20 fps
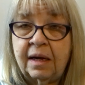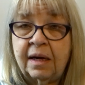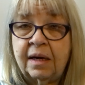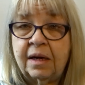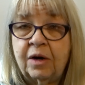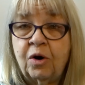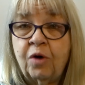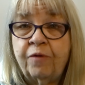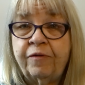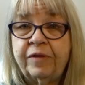
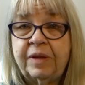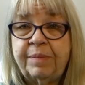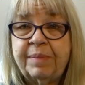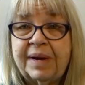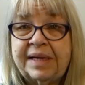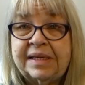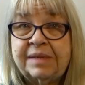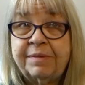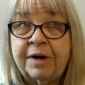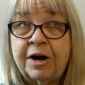Hopefully
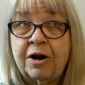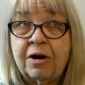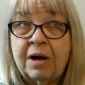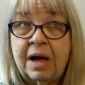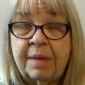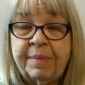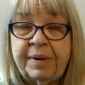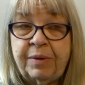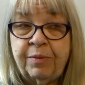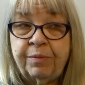by tomorrow
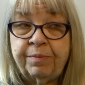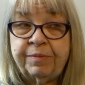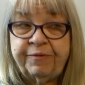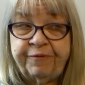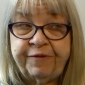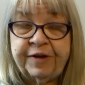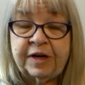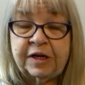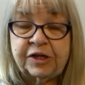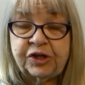I'll be
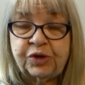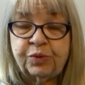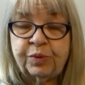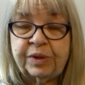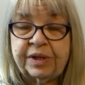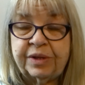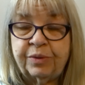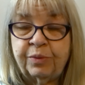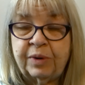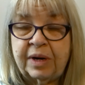finished
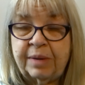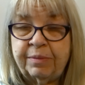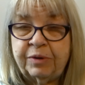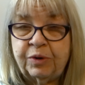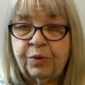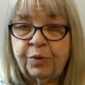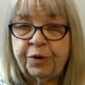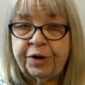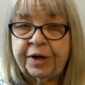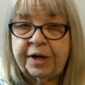with what I'm
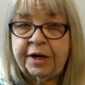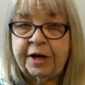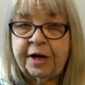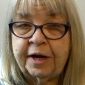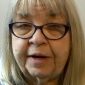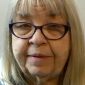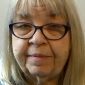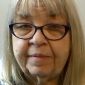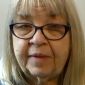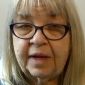working
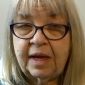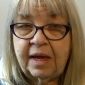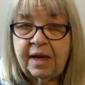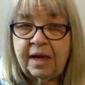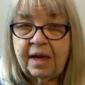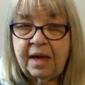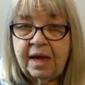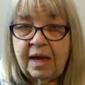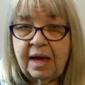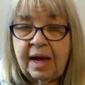on.
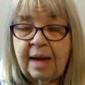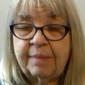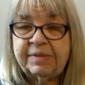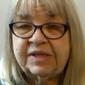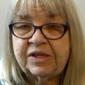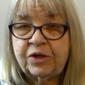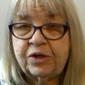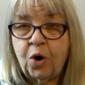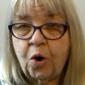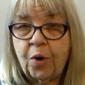I'm
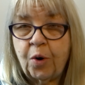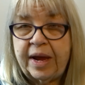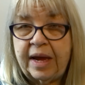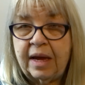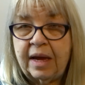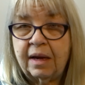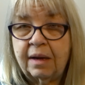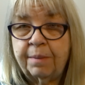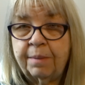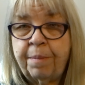
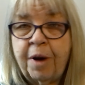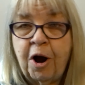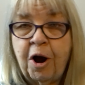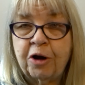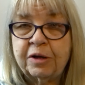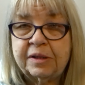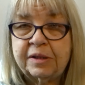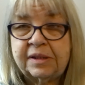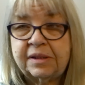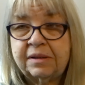scoring
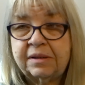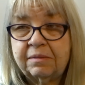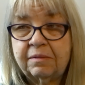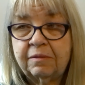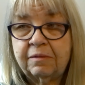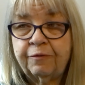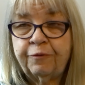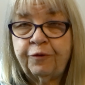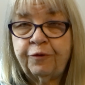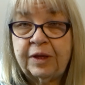parts
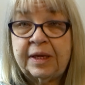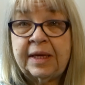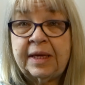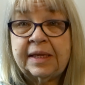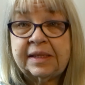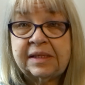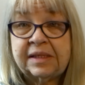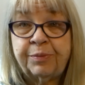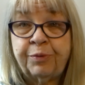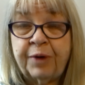for the
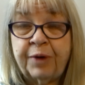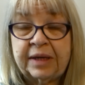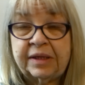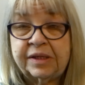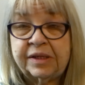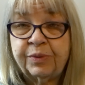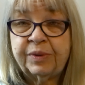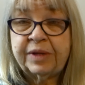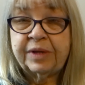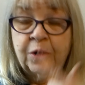kids to
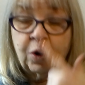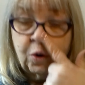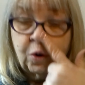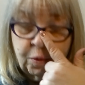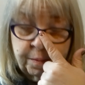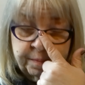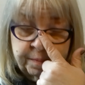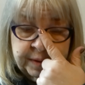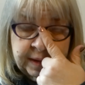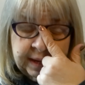practice with at
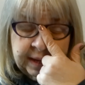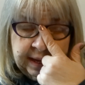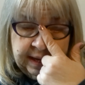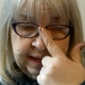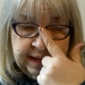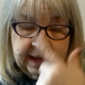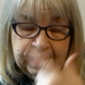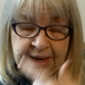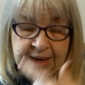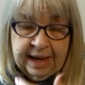home.
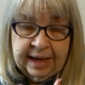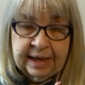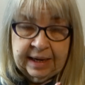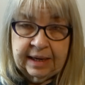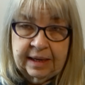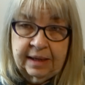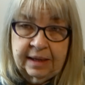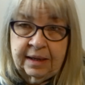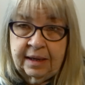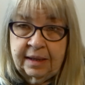And
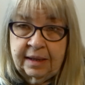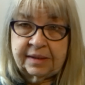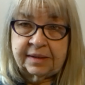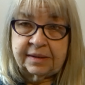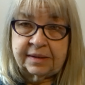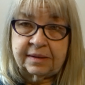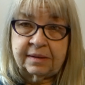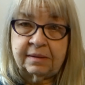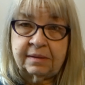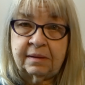
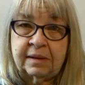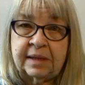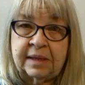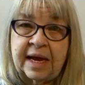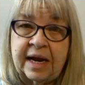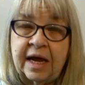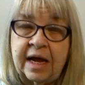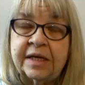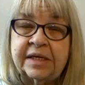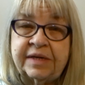it's
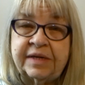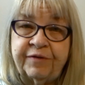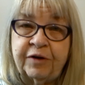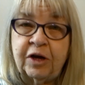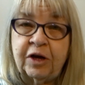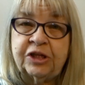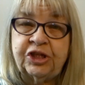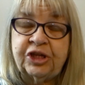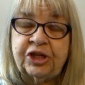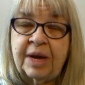not a
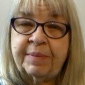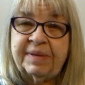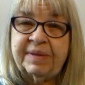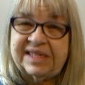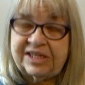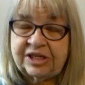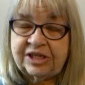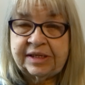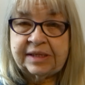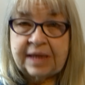difficult job. It's
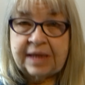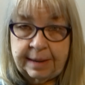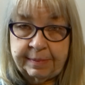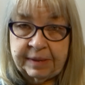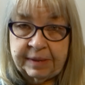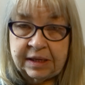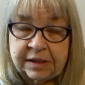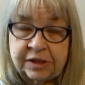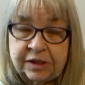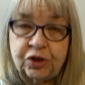just
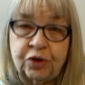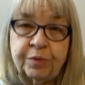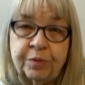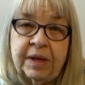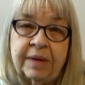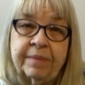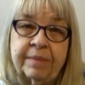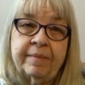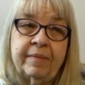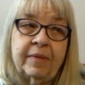time
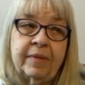consuming.